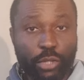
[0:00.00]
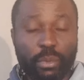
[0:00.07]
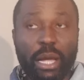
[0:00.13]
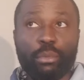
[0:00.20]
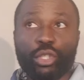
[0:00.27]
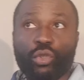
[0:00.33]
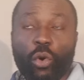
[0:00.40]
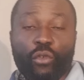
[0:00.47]
to be
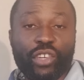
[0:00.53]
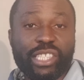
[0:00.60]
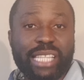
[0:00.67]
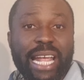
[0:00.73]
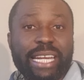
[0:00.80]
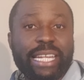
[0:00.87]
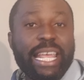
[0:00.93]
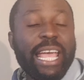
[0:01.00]
able to
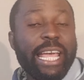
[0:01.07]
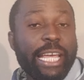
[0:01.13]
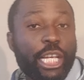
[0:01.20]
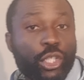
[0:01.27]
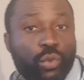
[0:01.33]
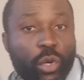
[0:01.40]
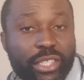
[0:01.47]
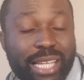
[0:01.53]
understand it.
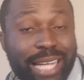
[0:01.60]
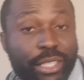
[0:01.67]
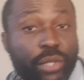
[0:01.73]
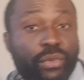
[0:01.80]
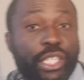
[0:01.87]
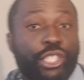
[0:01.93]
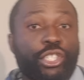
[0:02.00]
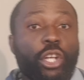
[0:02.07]
It was as a
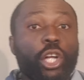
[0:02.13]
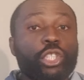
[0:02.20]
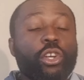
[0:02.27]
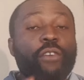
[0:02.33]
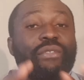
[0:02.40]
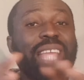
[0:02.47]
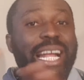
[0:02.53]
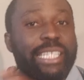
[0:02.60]
result
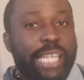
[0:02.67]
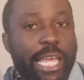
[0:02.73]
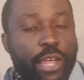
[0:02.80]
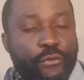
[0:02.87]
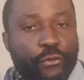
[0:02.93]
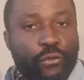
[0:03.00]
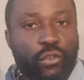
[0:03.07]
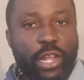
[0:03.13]
of that
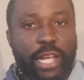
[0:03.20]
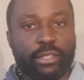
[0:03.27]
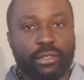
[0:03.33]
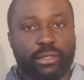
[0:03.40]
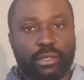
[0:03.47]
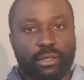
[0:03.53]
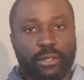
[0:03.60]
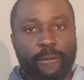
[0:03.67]

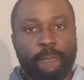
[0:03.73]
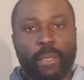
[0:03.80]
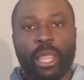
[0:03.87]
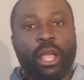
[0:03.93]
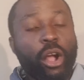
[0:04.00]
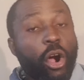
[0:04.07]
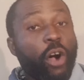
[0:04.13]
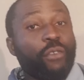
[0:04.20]
influence,
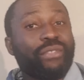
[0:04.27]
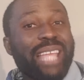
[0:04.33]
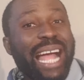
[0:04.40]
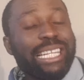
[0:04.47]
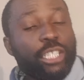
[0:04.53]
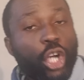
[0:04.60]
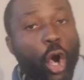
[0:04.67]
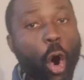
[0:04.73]
of
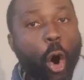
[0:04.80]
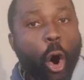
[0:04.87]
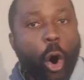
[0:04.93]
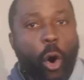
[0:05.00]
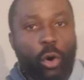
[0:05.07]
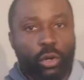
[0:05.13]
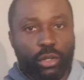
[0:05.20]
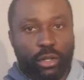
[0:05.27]
that
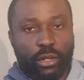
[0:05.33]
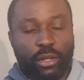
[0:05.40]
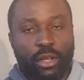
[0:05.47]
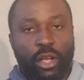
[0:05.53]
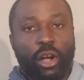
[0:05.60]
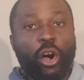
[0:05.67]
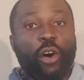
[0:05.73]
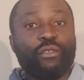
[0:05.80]
call,
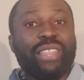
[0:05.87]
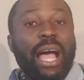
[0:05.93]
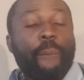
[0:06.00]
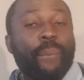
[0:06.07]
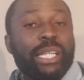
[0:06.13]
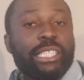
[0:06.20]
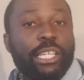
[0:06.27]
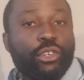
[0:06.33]
of that
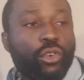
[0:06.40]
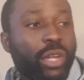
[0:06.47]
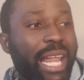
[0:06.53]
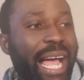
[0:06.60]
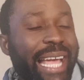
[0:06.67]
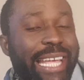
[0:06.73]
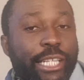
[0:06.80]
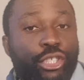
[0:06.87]

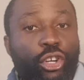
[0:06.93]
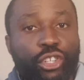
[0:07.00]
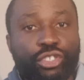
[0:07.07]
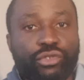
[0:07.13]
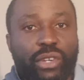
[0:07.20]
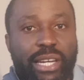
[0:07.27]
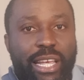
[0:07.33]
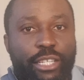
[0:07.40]
particular
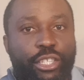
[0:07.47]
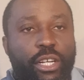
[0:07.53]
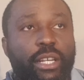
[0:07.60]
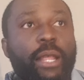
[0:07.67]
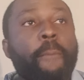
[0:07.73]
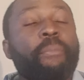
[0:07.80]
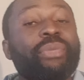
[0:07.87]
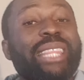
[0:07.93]

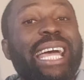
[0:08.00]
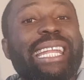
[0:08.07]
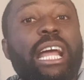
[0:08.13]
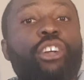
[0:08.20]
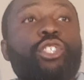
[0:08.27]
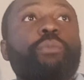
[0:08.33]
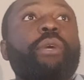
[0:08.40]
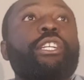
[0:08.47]
indoctrination that
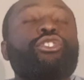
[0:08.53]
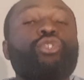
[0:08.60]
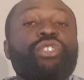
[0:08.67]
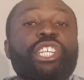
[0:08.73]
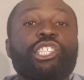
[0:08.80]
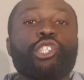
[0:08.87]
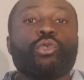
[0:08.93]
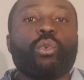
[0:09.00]
now spreads. So
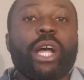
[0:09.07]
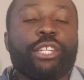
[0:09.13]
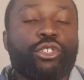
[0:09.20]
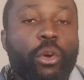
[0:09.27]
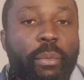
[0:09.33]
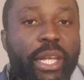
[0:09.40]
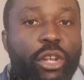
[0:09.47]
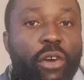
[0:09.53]
this is why so
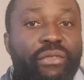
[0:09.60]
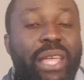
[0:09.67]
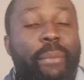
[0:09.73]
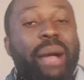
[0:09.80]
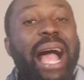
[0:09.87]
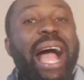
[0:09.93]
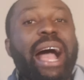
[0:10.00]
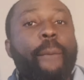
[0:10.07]
many of them
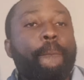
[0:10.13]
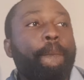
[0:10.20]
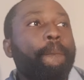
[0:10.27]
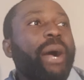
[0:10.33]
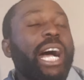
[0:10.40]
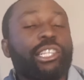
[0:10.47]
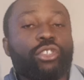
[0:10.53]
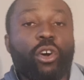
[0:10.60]
are
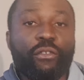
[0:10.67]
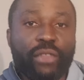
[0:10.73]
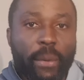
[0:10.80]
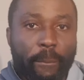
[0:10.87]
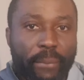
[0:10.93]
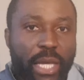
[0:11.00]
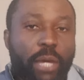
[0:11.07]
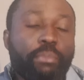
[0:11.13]
part of the
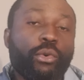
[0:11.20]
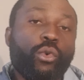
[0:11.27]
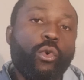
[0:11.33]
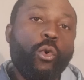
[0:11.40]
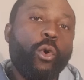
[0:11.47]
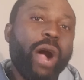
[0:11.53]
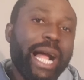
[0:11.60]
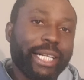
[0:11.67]
people
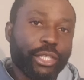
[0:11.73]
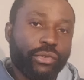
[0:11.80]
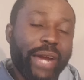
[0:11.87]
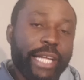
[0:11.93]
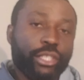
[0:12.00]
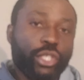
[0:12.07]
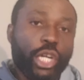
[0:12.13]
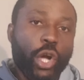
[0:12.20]
who are
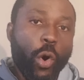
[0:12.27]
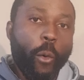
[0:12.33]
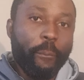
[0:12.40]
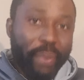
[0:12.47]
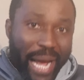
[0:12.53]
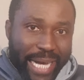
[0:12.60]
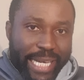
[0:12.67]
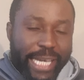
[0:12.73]
trying to go
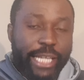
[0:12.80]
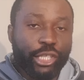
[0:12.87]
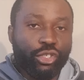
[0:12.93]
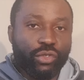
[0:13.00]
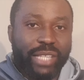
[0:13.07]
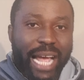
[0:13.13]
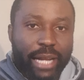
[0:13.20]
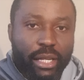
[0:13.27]
back into
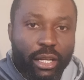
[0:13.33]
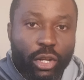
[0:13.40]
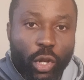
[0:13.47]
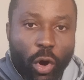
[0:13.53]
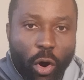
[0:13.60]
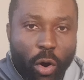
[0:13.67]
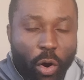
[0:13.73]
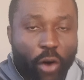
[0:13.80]
that
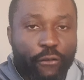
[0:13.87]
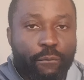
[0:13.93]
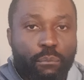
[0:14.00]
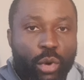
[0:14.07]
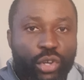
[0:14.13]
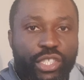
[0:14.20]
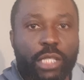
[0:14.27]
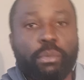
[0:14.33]
law of
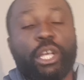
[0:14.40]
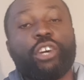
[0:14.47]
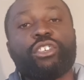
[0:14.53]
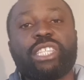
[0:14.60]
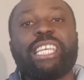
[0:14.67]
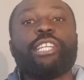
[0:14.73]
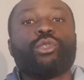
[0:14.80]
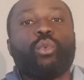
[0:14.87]
Moses
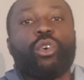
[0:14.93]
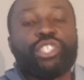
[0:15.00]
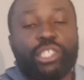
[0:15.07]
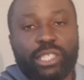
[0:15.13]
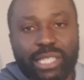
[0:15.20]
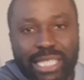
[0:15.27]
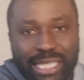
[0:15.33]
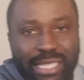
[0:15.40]
because it
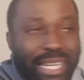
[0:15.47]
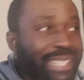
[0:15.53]
was